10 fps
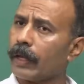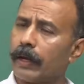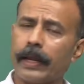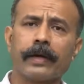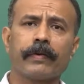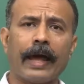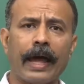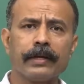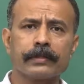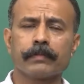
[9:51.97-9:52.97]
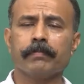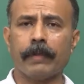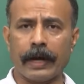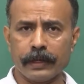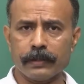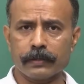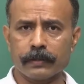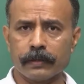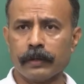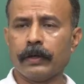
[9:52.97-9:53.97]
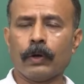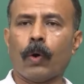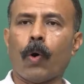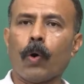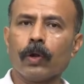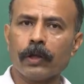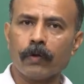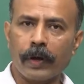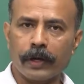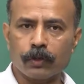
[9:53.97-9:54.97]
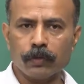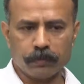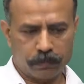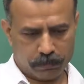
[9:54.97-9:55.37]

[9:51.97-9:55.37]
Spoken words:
like rats, mice, all the way to